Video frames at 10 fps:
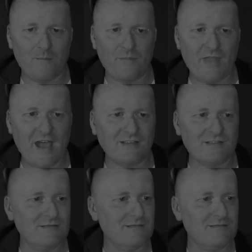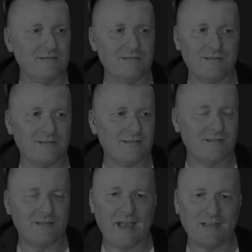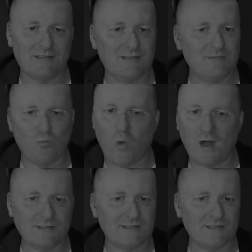That one